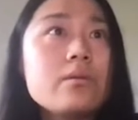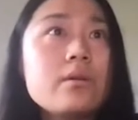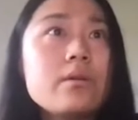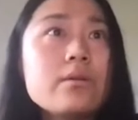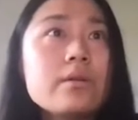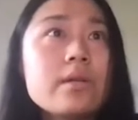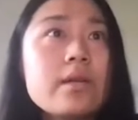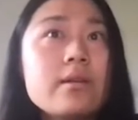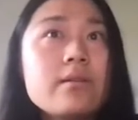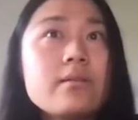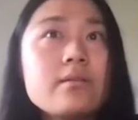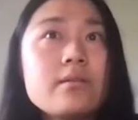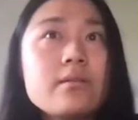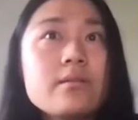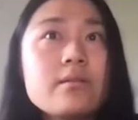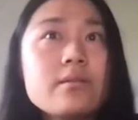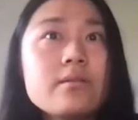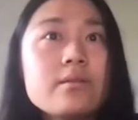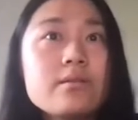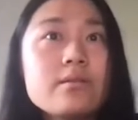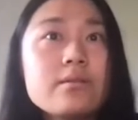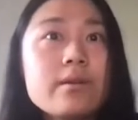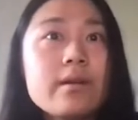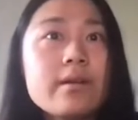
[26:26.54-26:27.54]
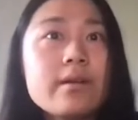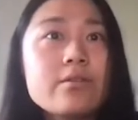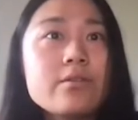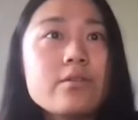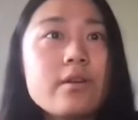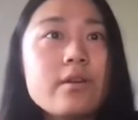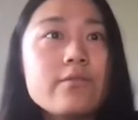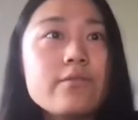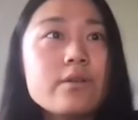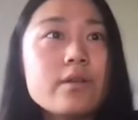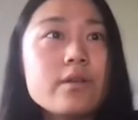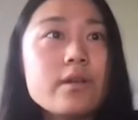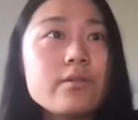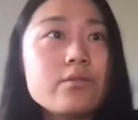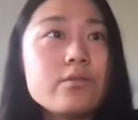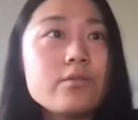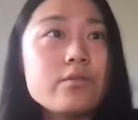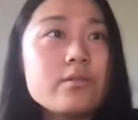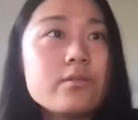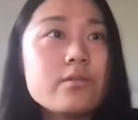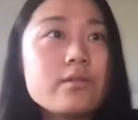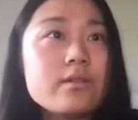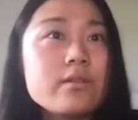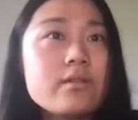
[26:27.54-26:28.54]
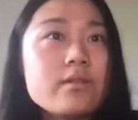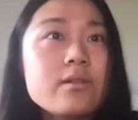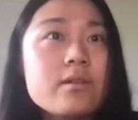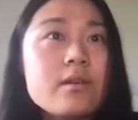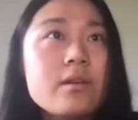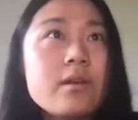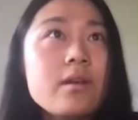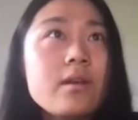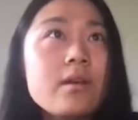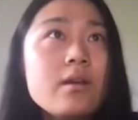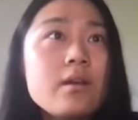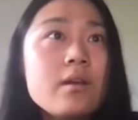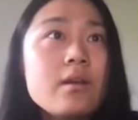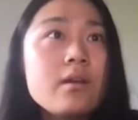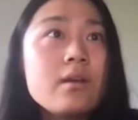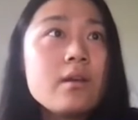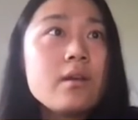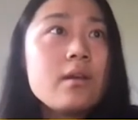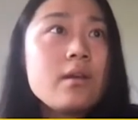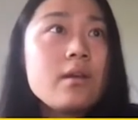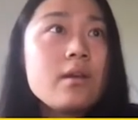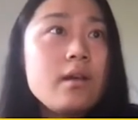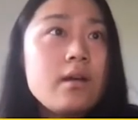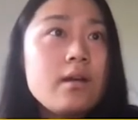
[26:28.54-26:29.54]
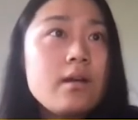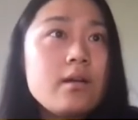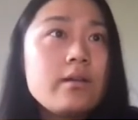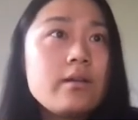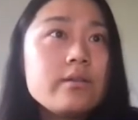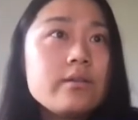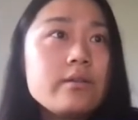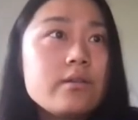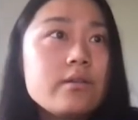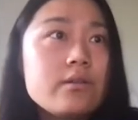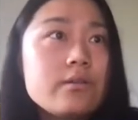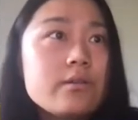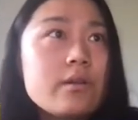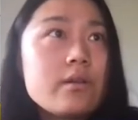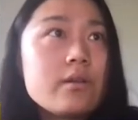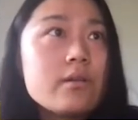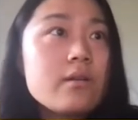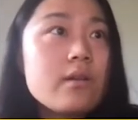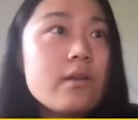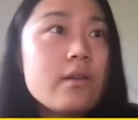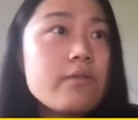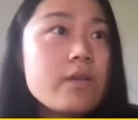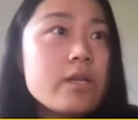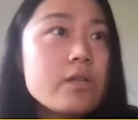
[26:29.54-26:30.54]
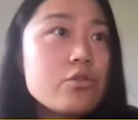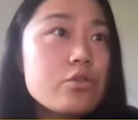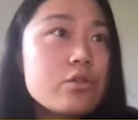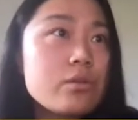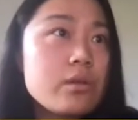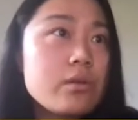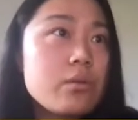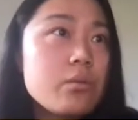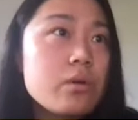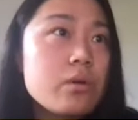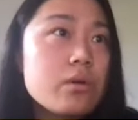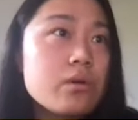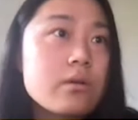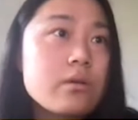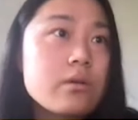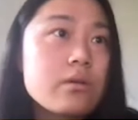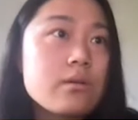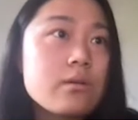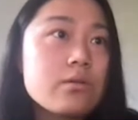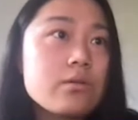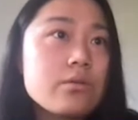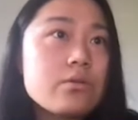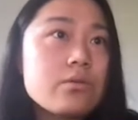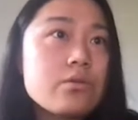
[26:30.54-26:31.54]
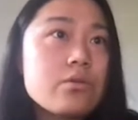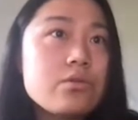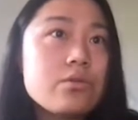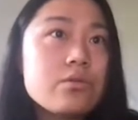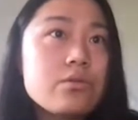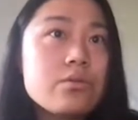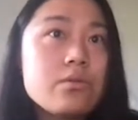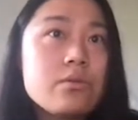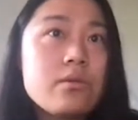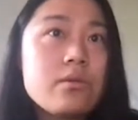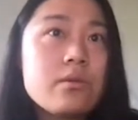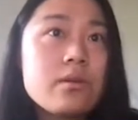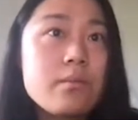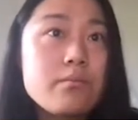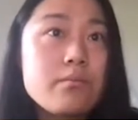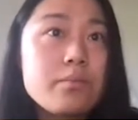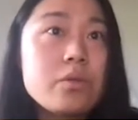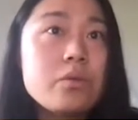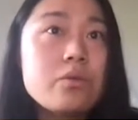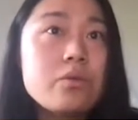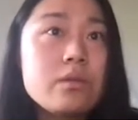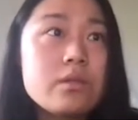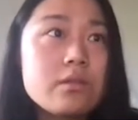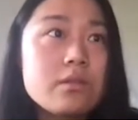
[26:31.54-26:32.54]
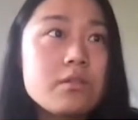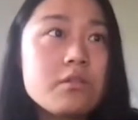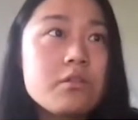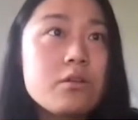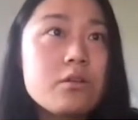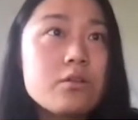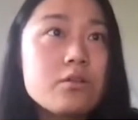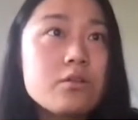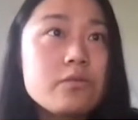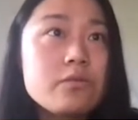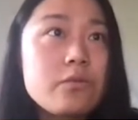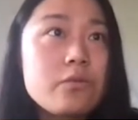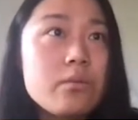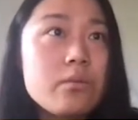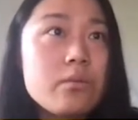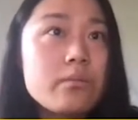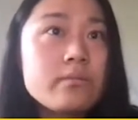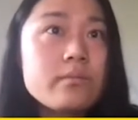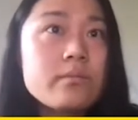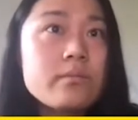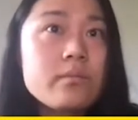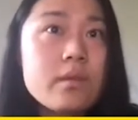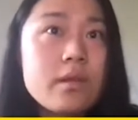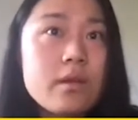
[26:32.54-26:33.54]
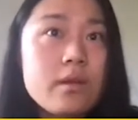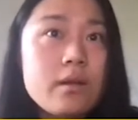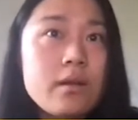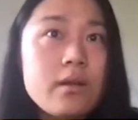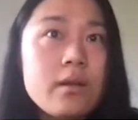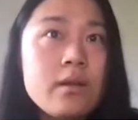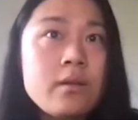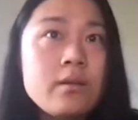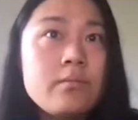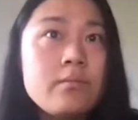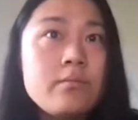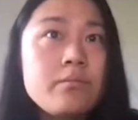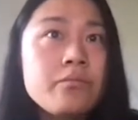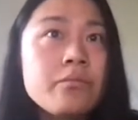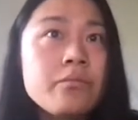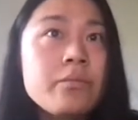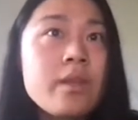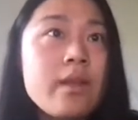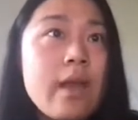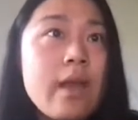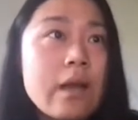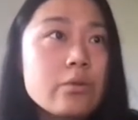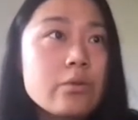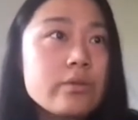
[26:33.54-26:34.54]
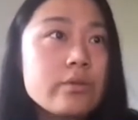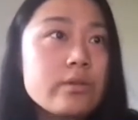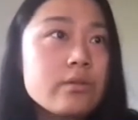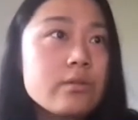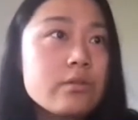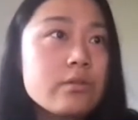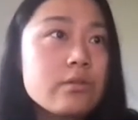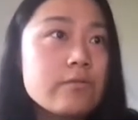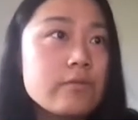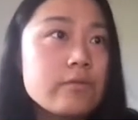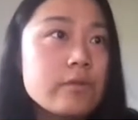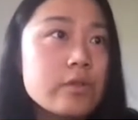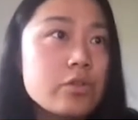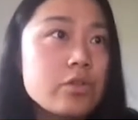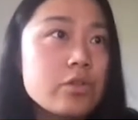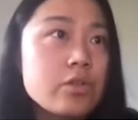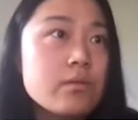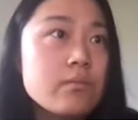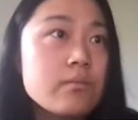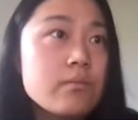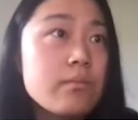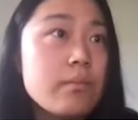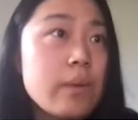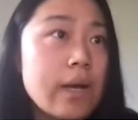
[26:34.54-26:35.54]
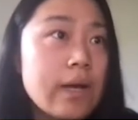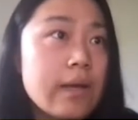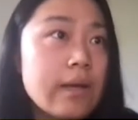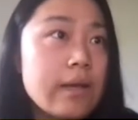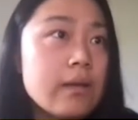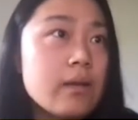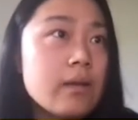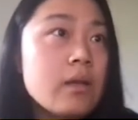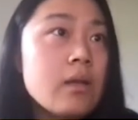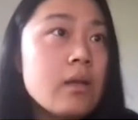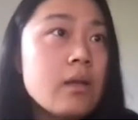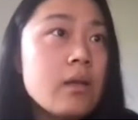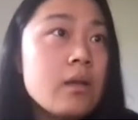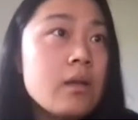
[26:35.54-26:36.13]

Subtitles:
okay, so actually I forgot to show this. So here, eventually, we're going to compute this closed form acquisition function by